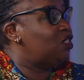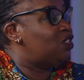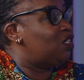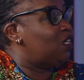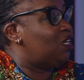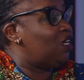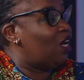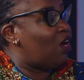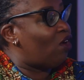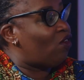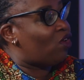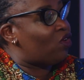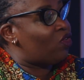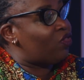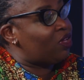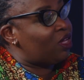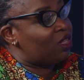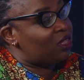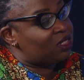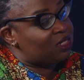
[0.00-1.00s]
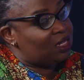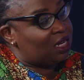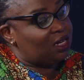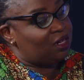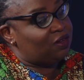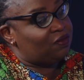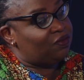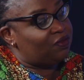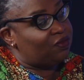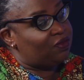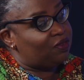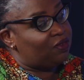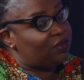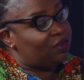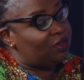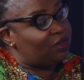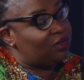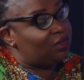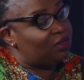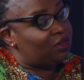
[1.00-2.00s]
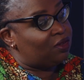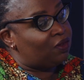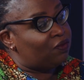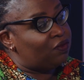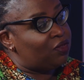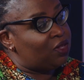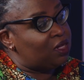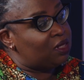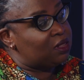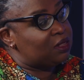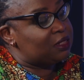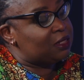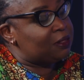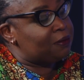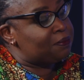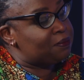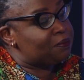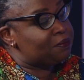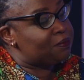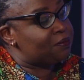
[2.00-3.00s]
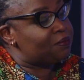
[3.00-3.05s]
essentially now are on the other side of things?